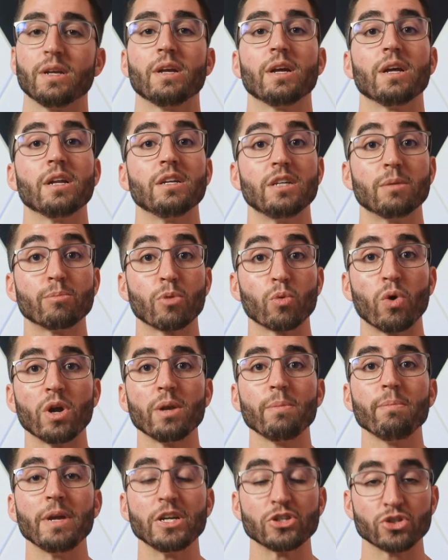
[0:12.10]
Number 1,
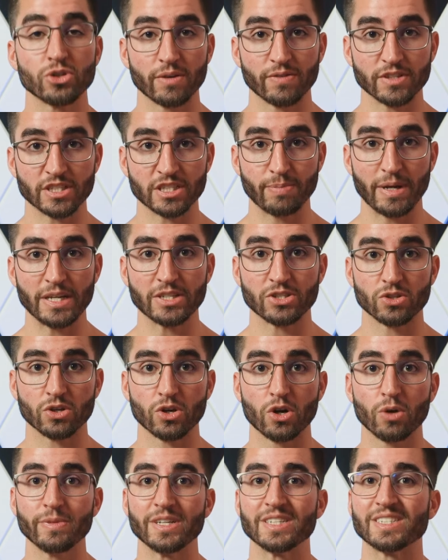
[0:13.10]
make sure you have a space in your home
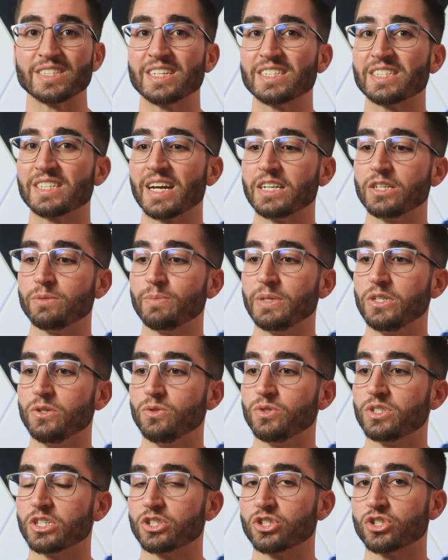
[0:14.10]
that's set aside to be used
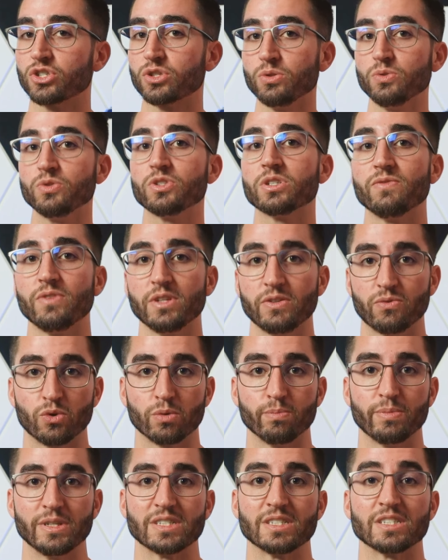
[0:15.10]
exclusively for
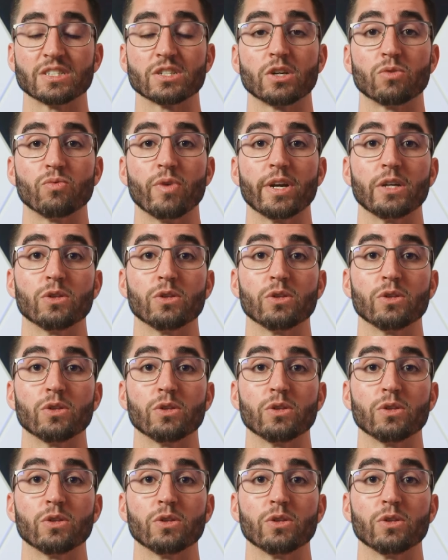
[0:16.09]
business on a regular